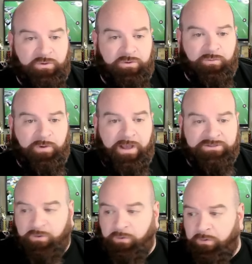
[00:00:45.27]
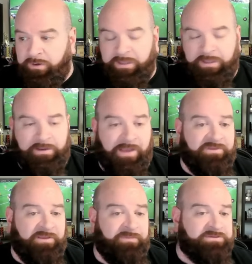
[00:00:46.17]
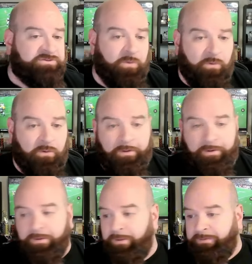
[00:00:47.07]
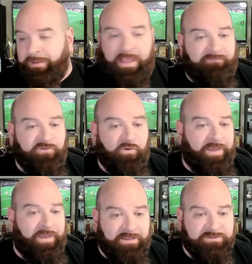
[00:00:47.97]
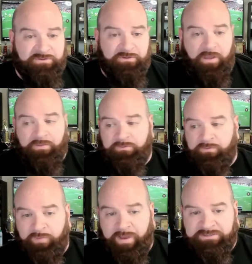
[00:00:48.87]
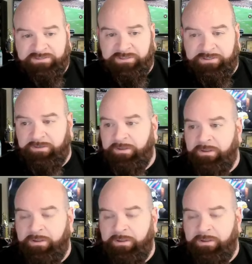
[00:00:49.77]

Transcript: You watch Oregon, every time they score, they have no answer the other direction.